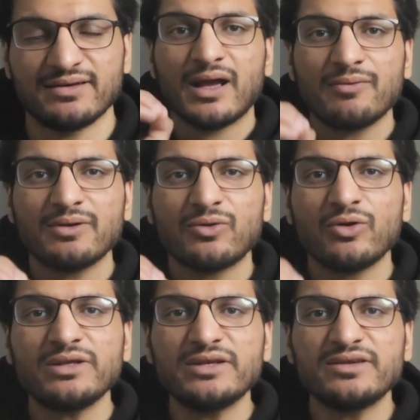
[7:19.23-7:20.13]
Covered
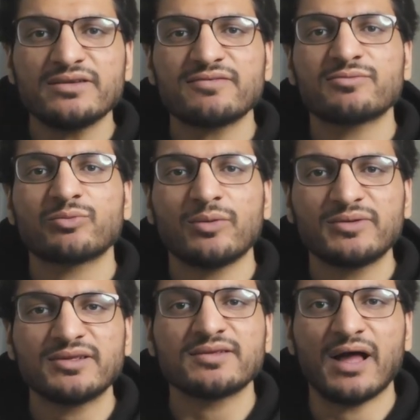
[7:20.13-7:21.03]
call ETFs
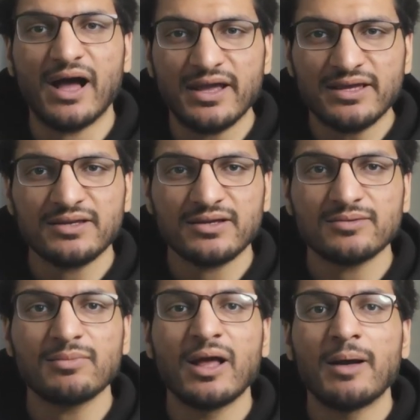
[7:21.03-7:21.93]
promises high
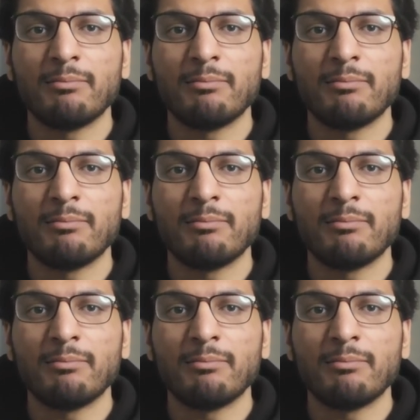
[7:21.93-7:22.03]
income,